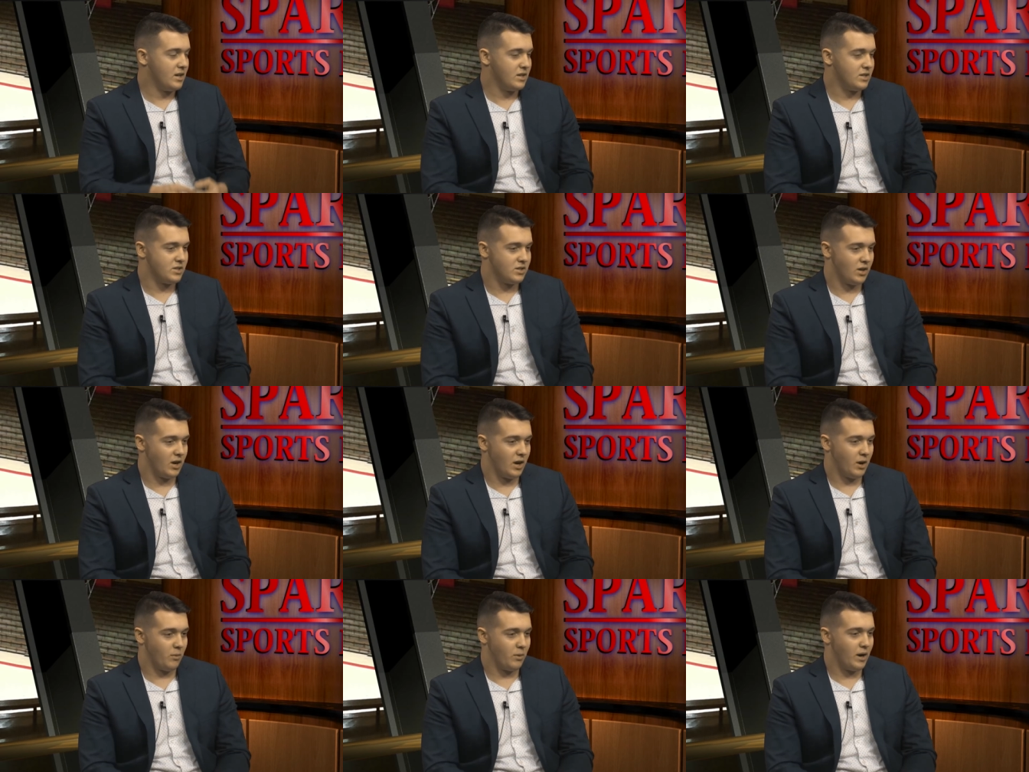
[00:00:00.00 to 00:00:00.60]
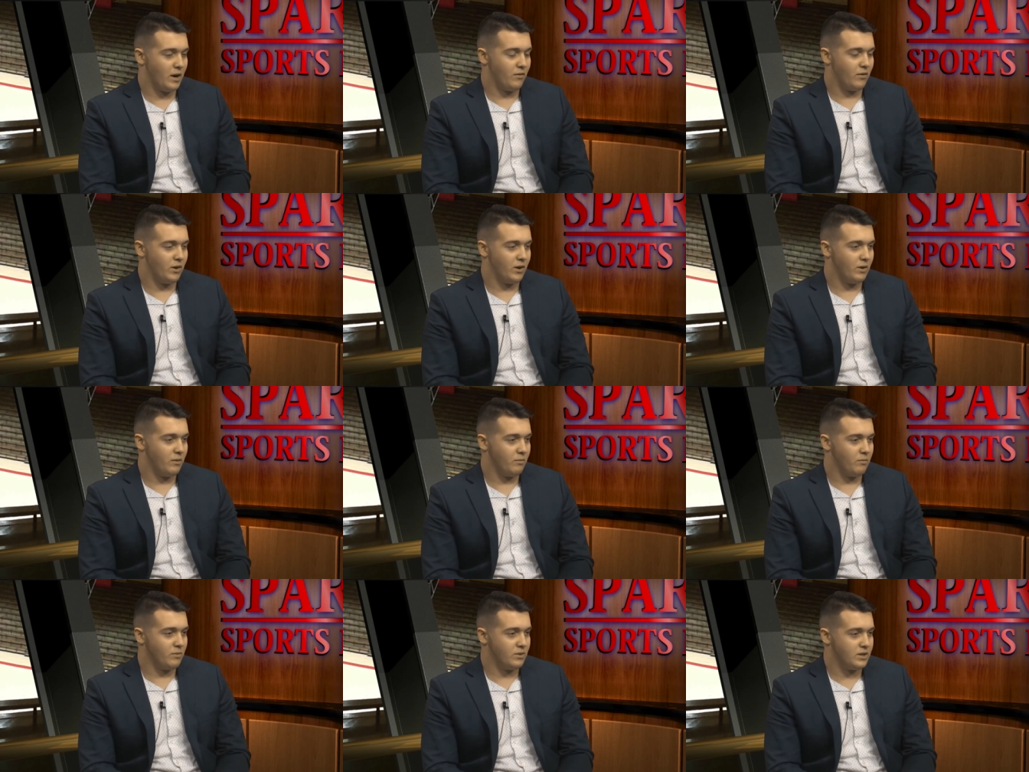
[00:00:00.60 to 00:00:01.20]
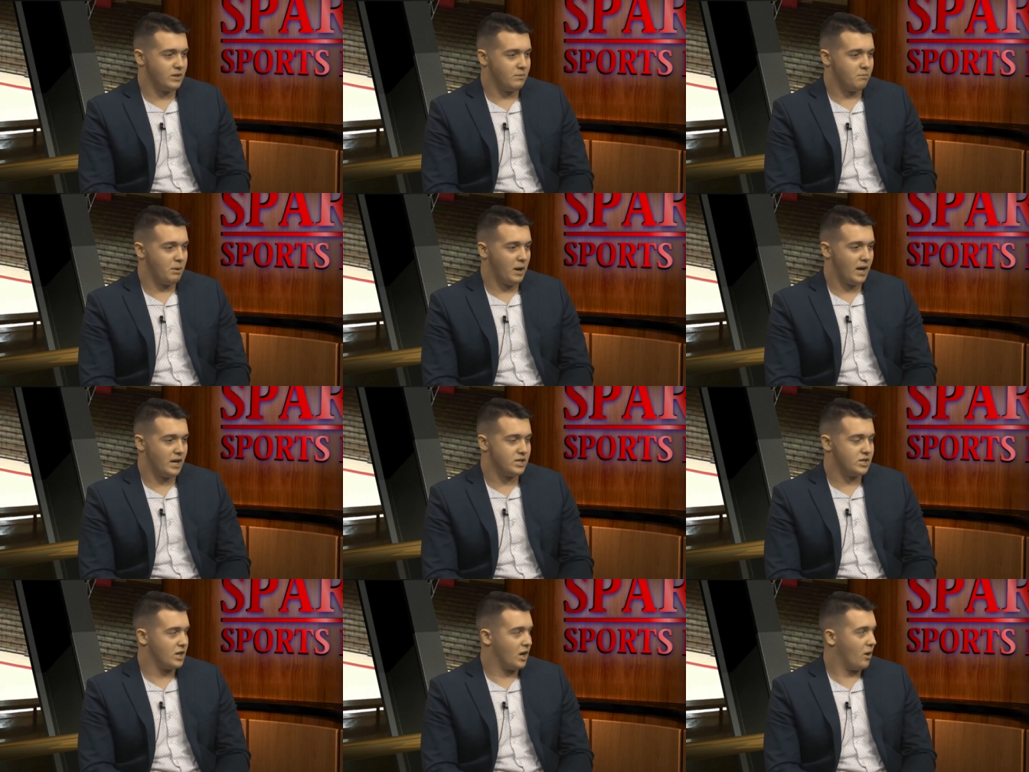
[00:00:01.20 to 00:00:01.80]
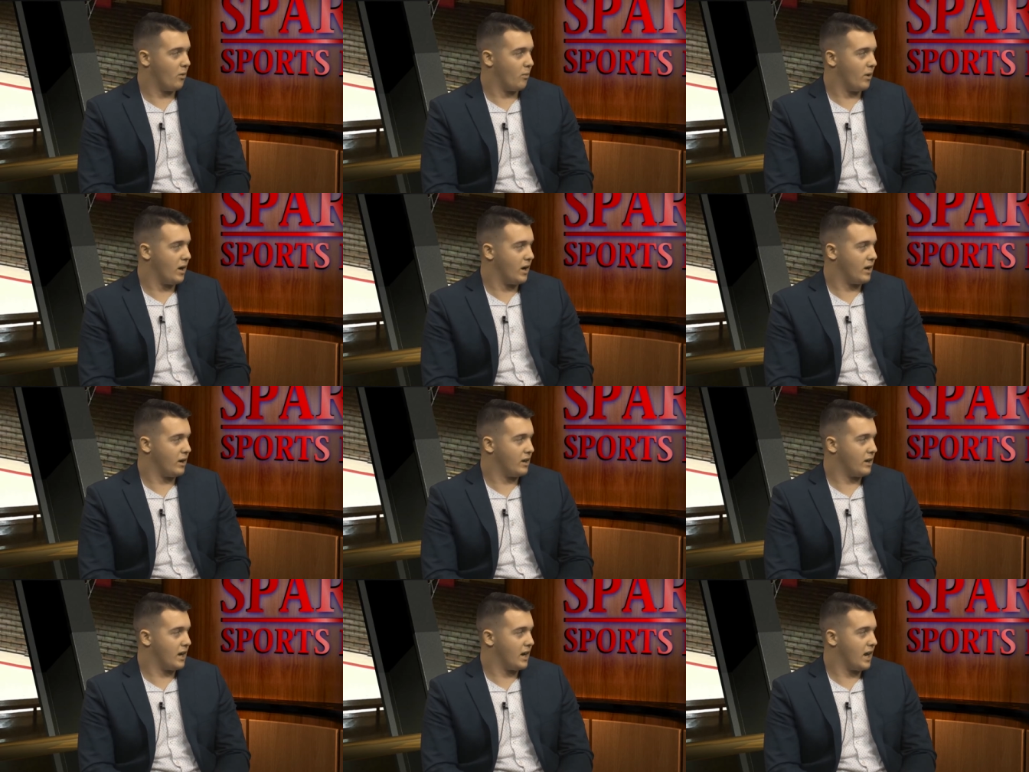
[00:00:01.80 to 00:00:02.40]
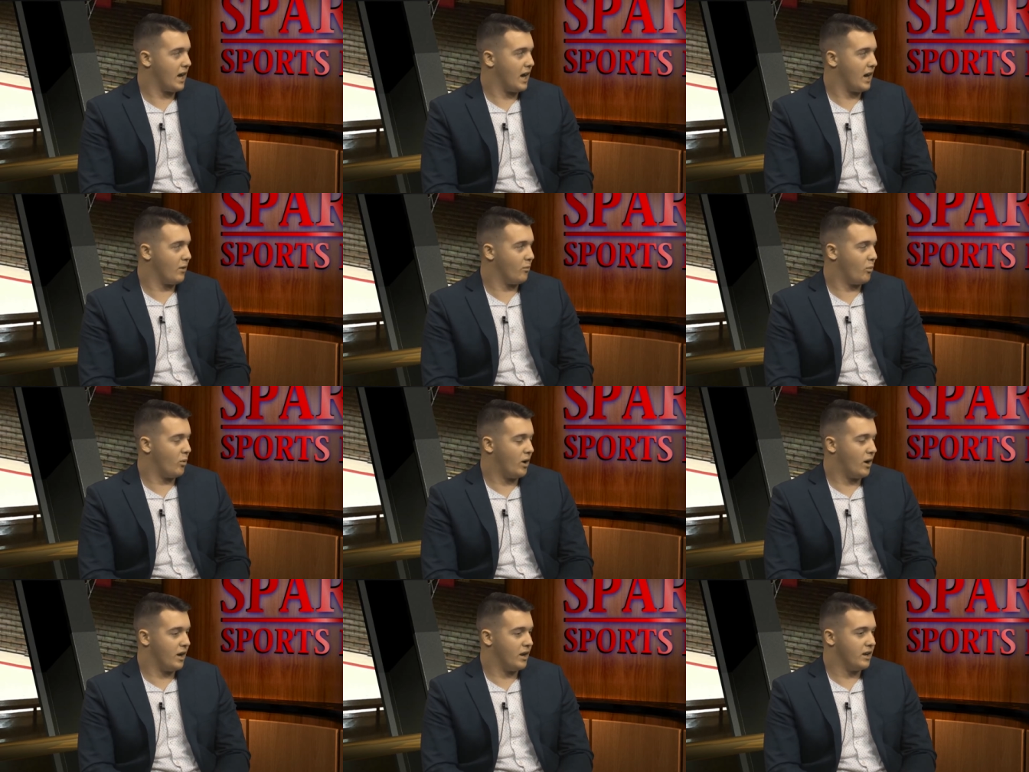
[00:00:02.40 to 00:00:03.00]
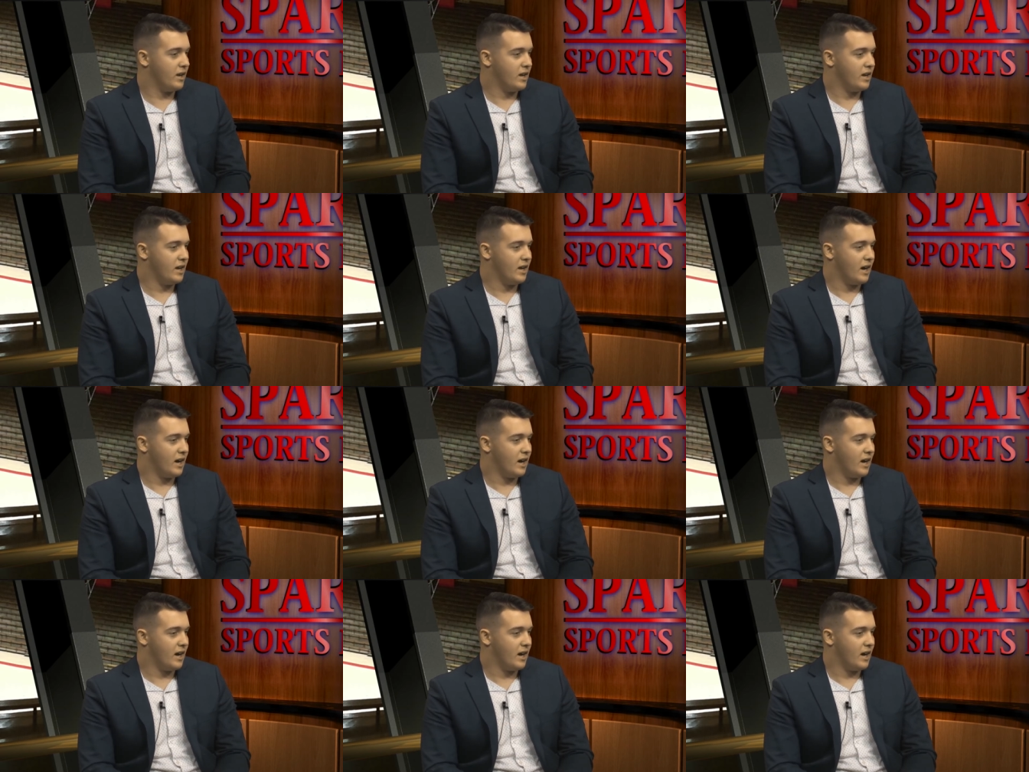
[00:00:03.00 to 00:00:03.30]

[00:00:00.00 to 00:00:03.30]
So like whenever Paige Dunaway got an and one,